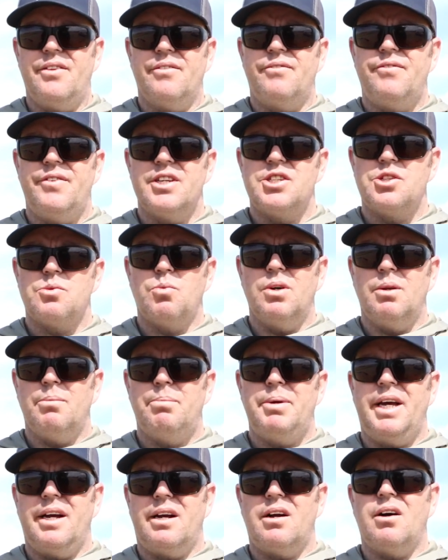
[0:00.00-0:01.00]
the fish
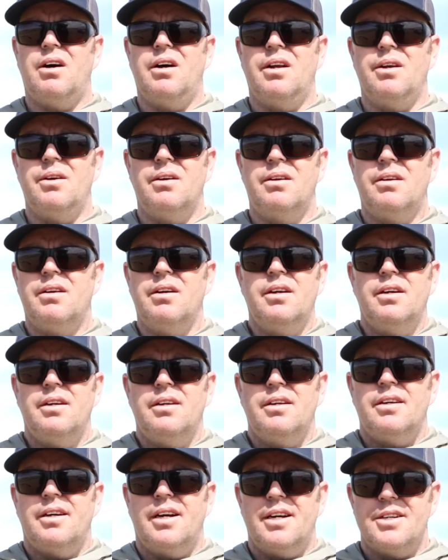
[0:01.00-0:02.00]
will pick on
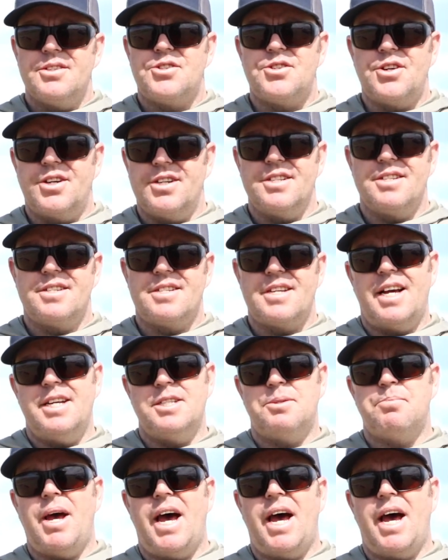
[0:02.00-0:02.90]
a certain size